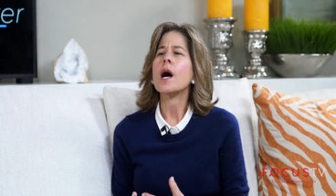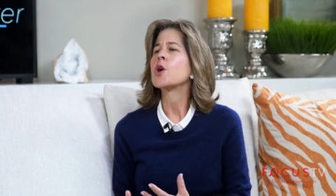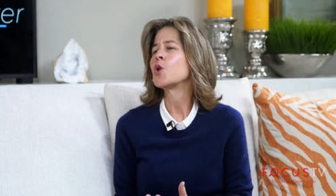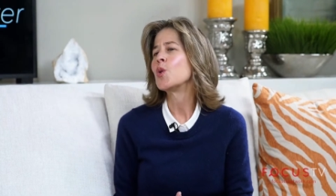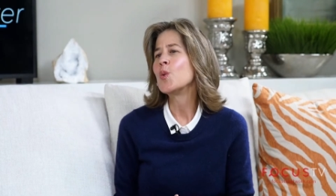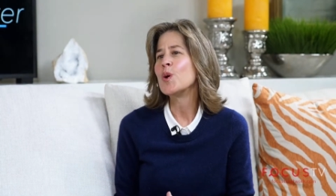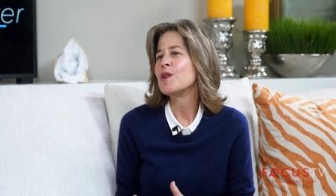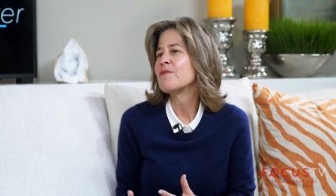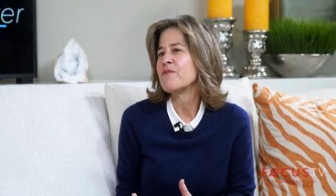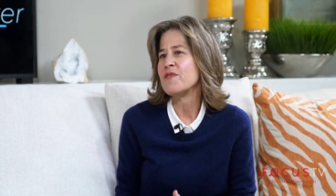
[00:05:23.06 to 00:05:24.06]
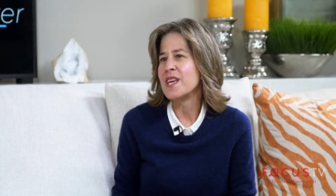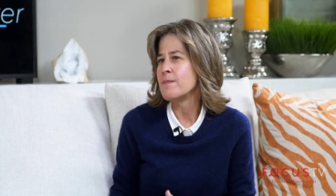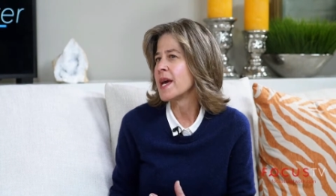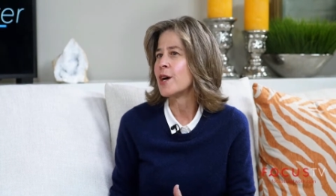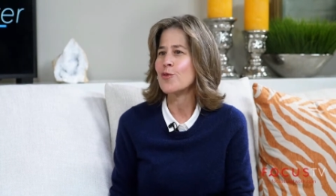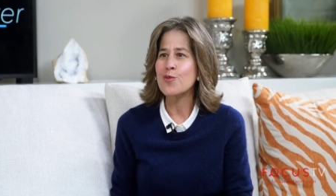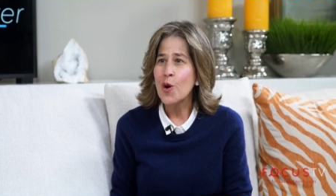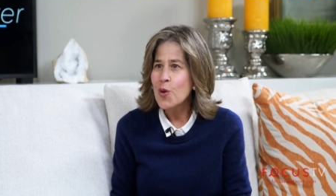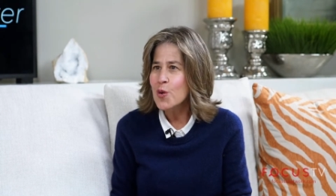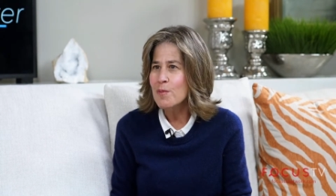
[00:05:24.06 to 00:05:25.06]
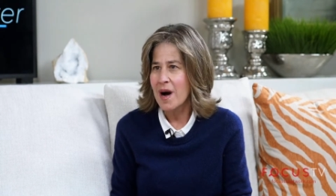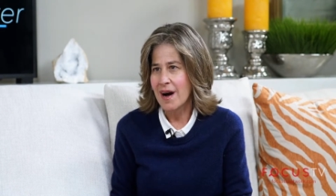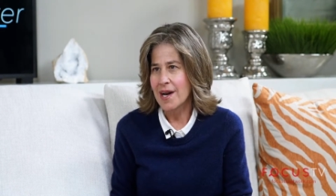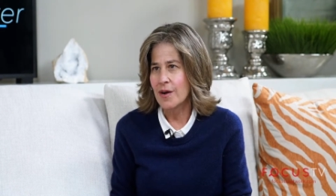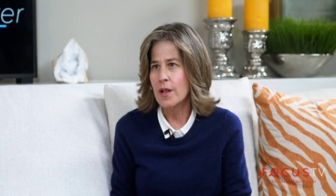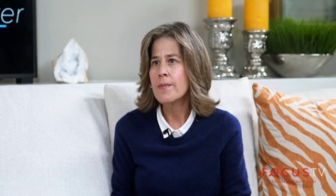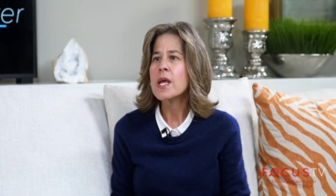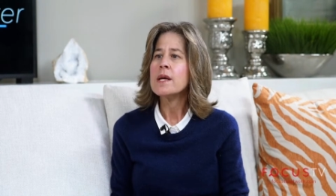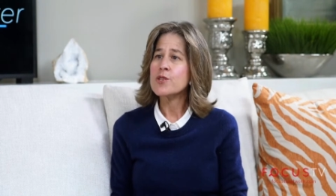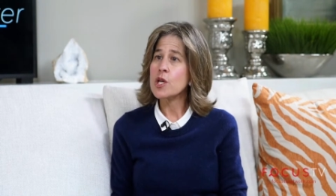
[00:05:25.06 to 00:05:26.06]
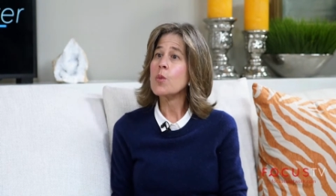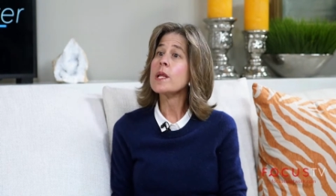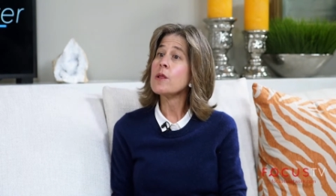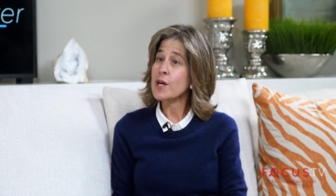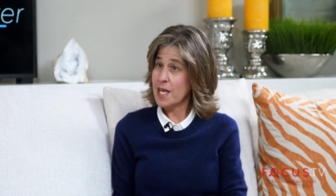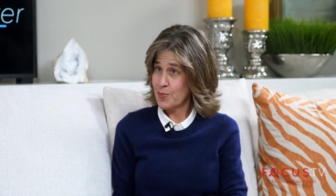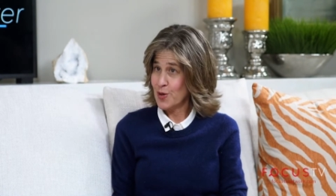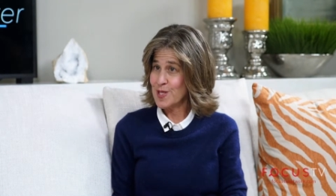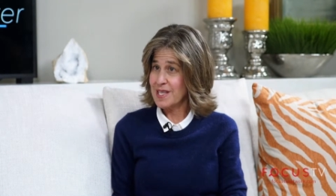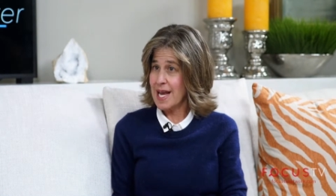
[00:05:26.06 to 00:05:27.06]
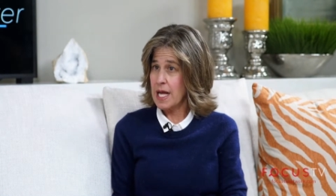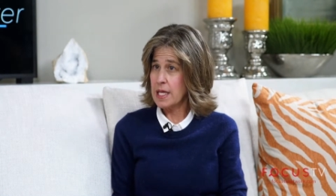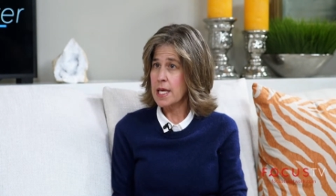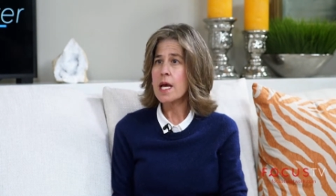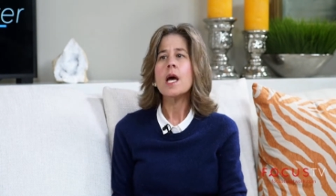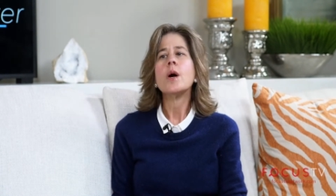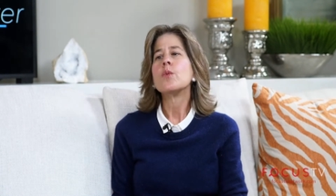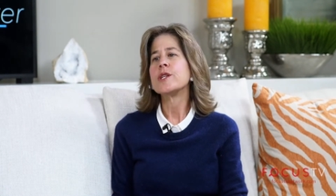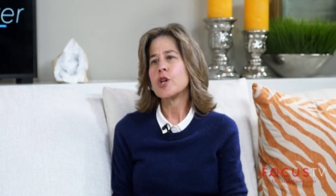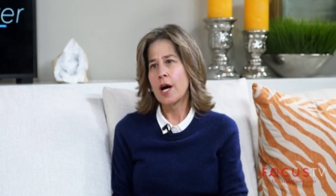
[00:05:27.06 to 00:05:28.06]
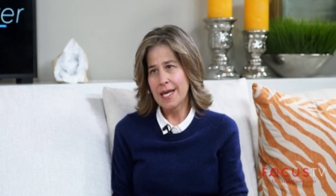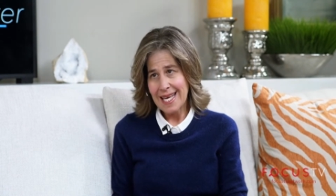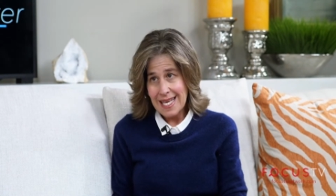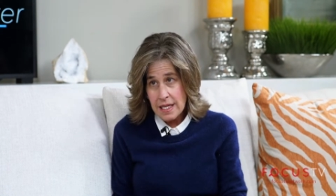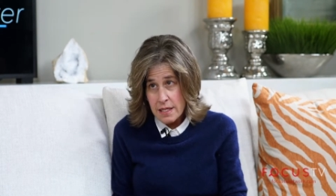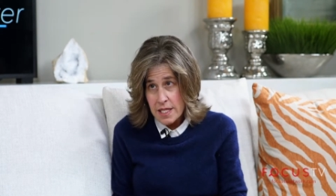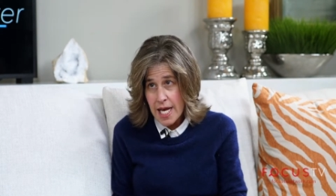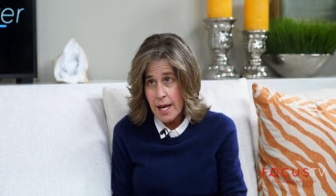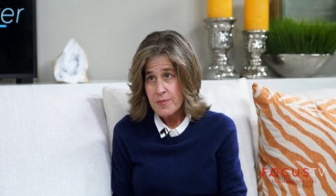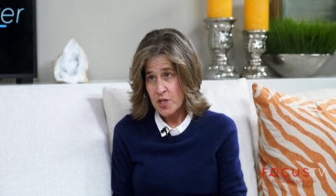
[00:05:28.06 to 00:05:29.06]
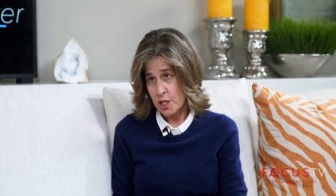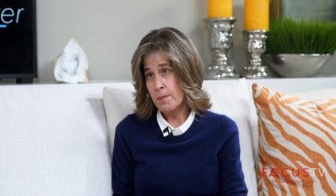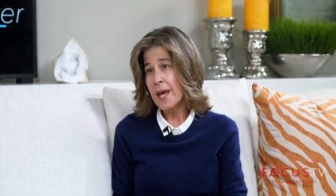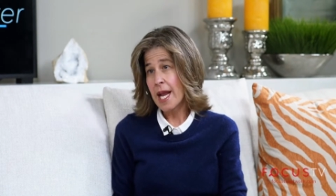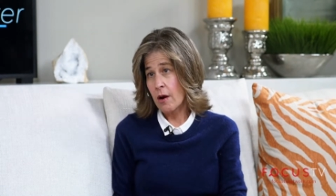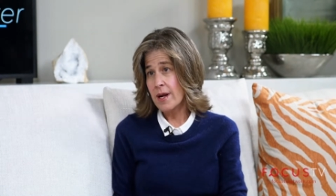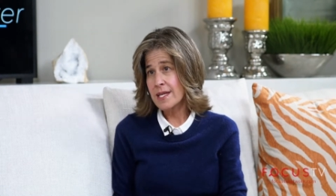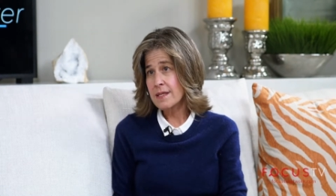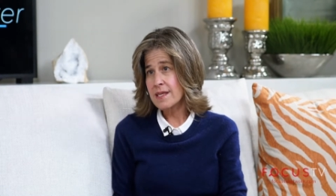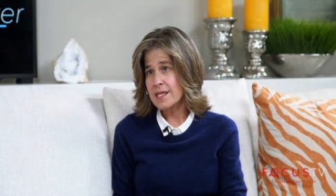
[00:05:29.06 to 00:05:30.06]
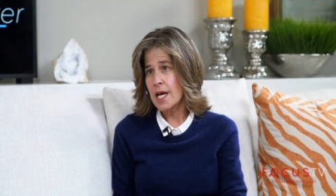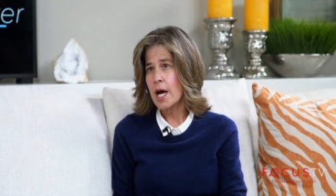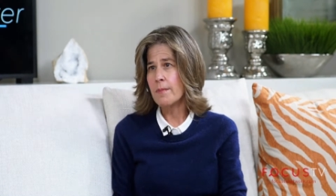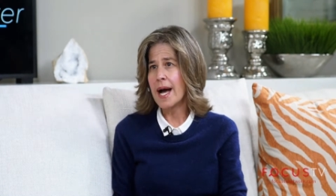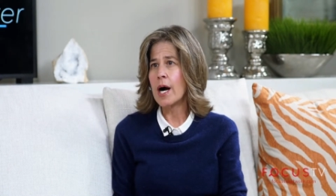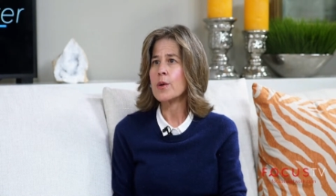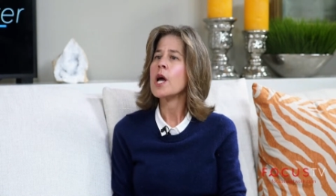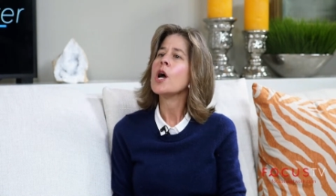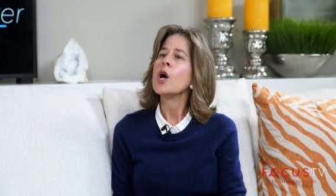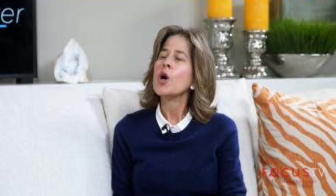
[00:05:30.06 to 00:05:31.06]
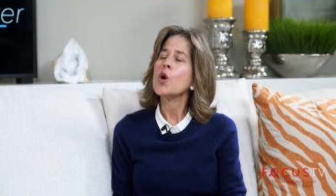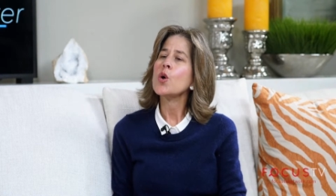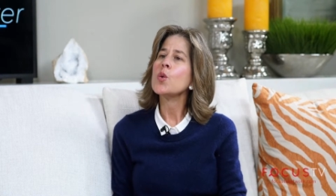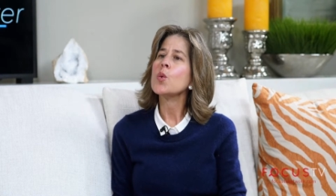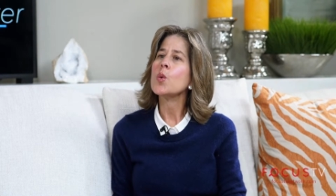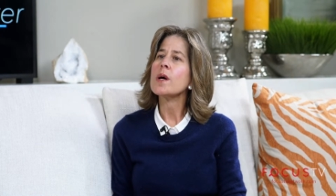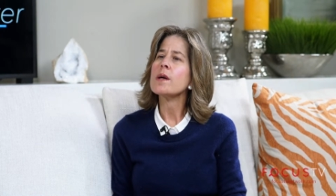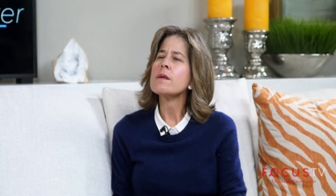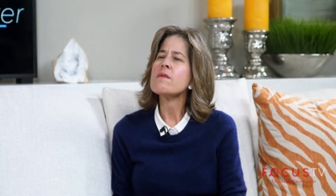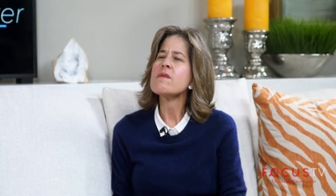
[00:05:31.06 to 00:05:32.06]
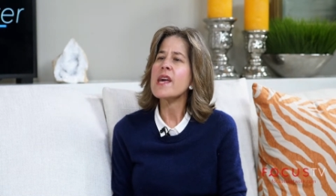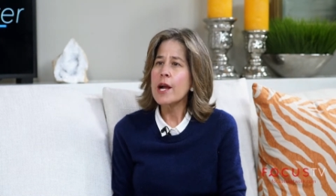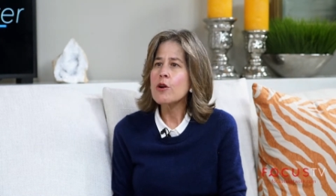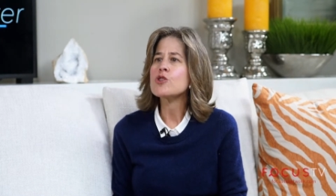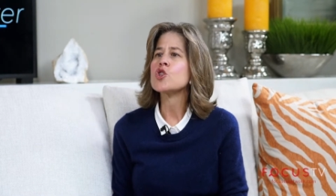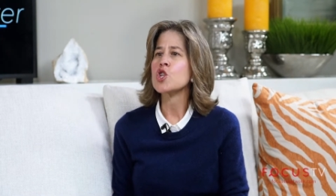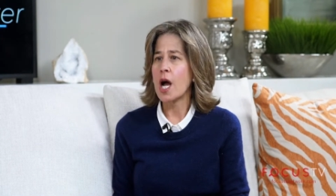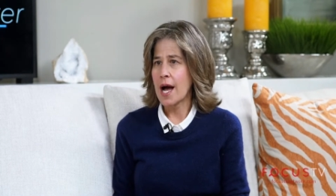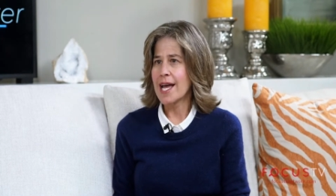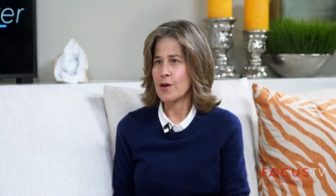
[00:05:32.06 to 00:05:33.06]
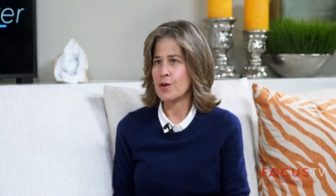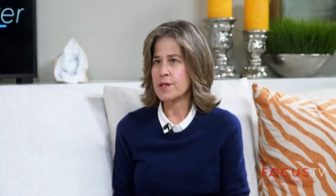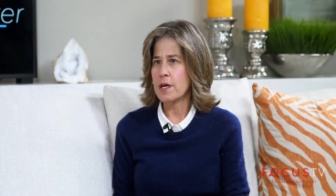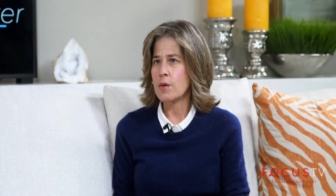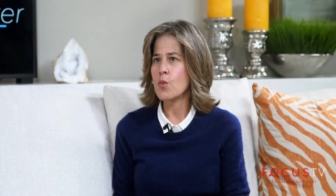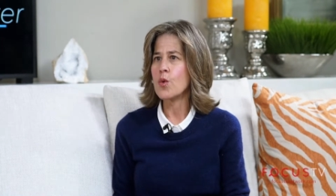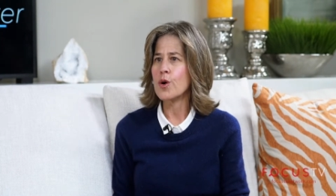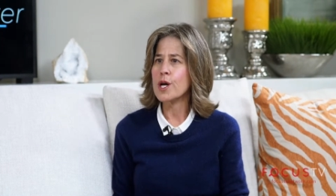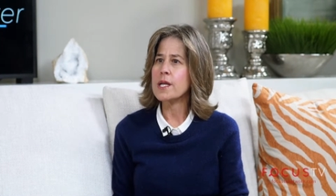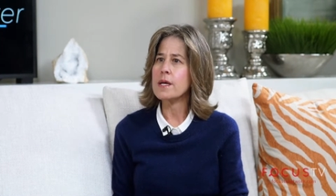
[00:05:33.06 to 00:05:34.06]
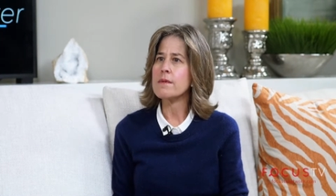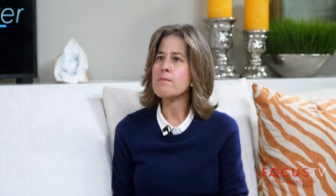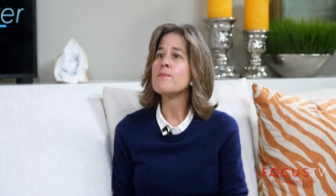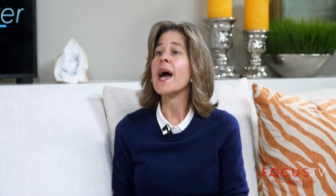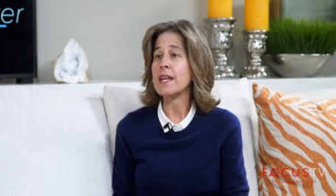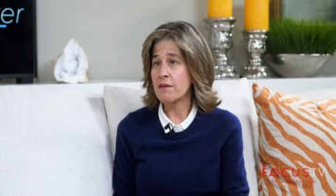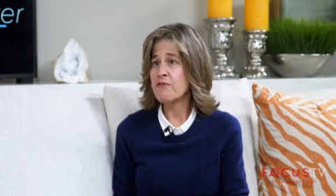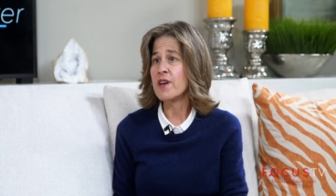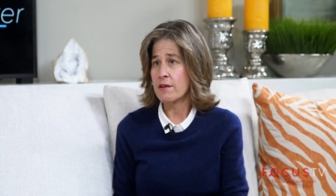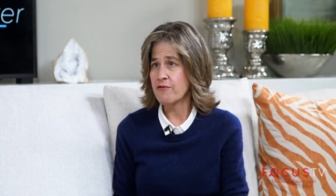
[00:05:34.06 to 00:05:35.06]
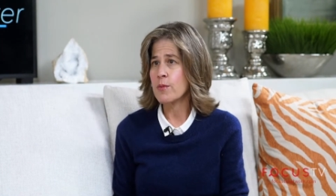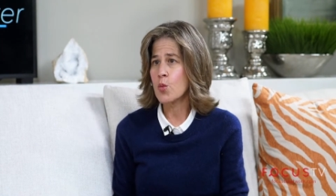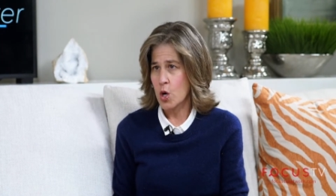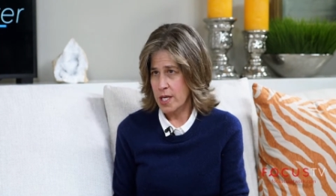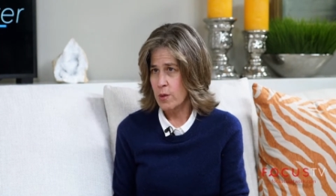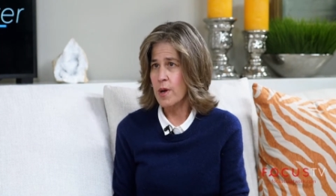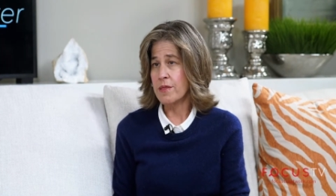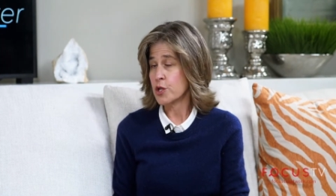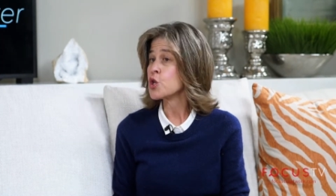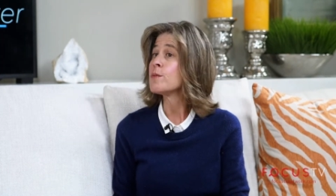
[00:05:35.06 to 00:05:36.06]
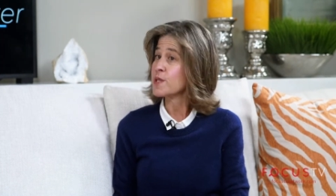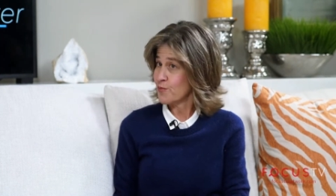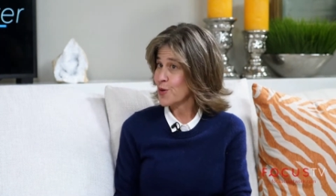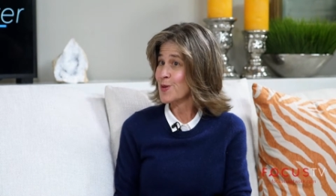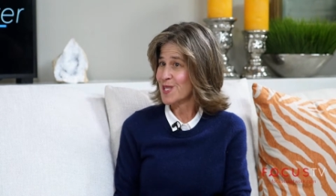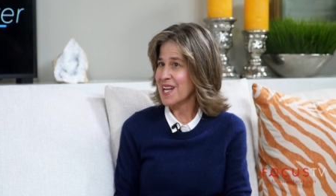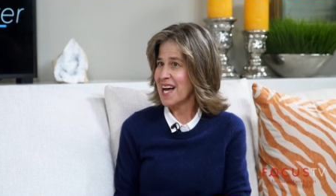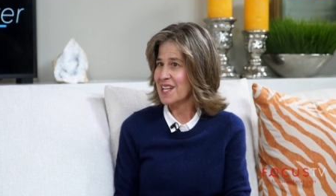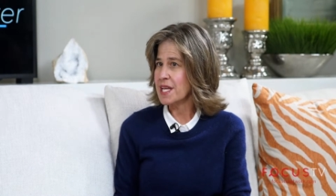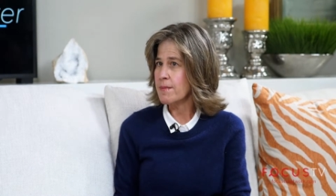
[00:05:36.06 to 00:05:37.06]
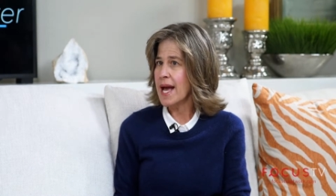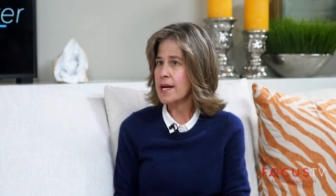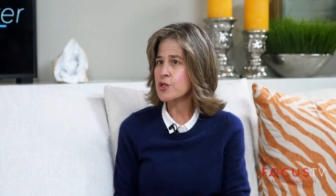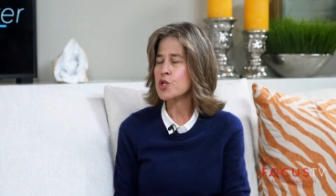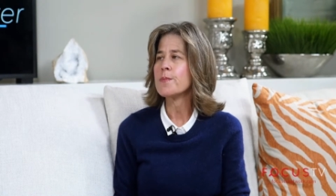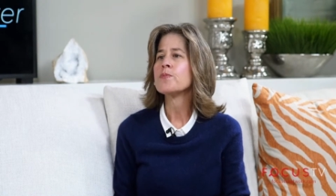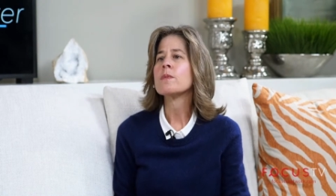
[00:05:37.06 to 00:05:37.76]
a cool female role model. Mm-hmm. So we look at personality, we talk in depth to parents about who their child would benefit from mm-hmm. working with in terms of personality match.